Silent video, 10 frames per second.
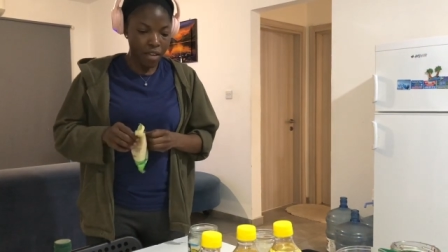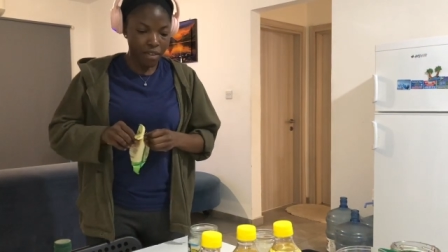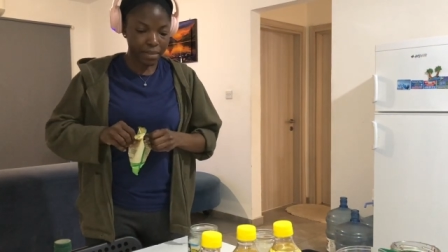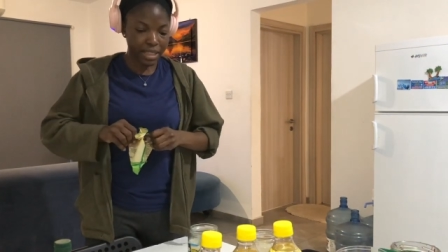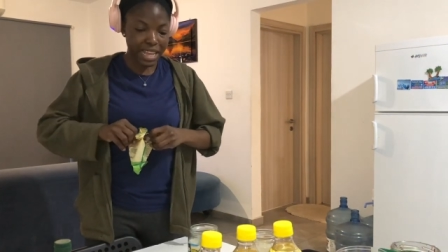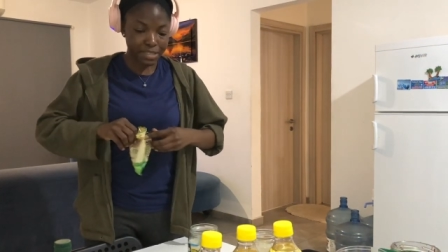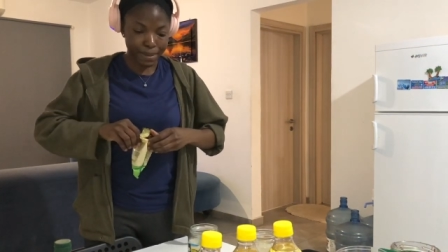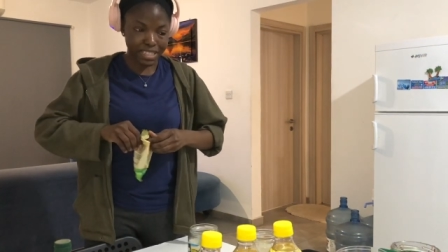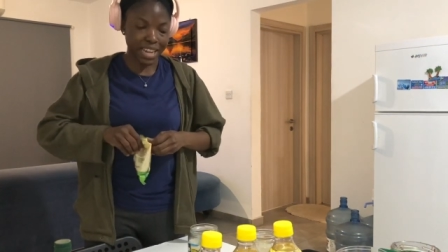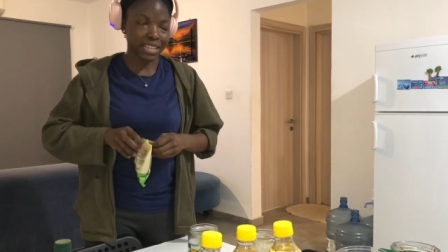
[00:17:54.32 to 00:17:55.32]
From the last
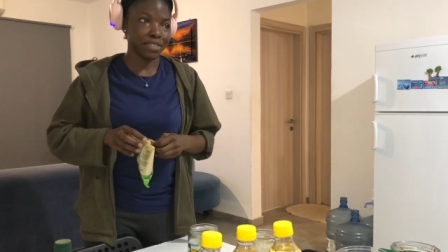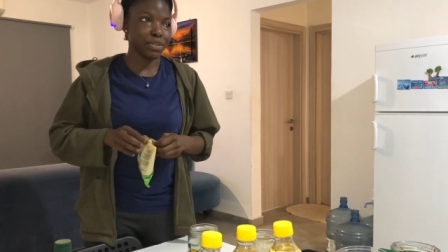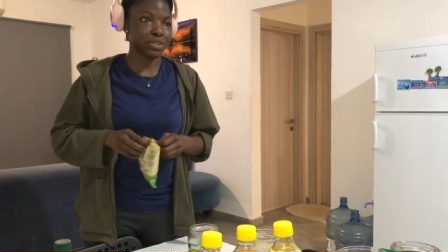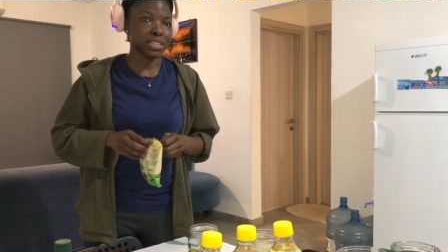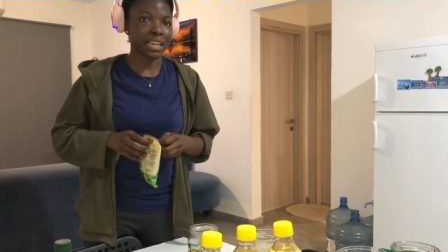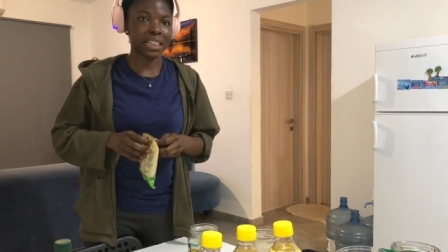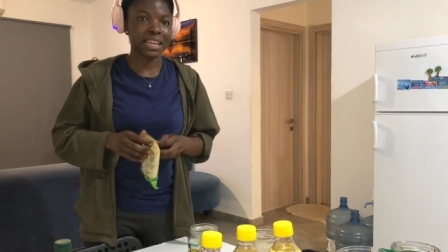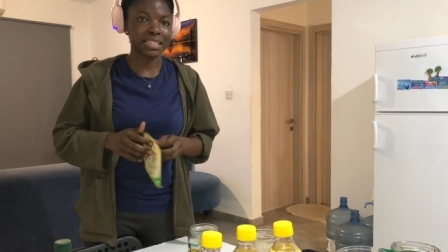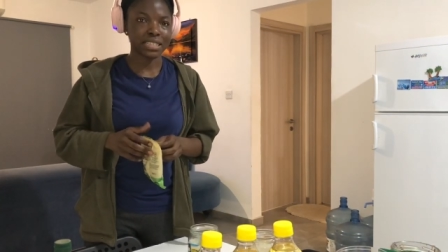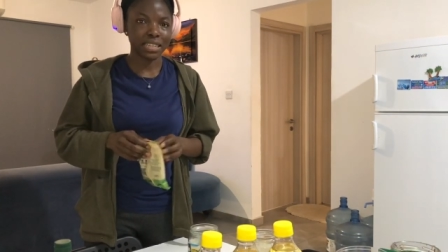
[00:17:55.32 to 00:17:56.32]
batch I did, which was like
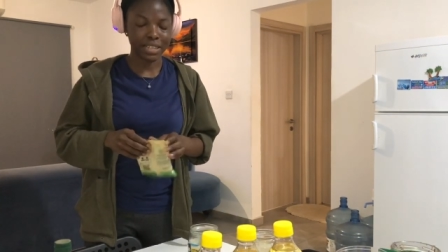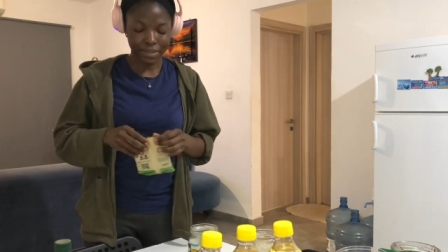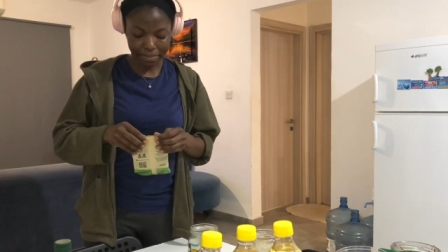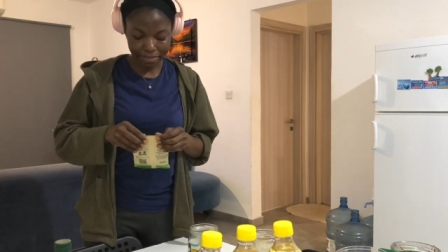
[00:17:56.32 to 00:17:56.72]
last year.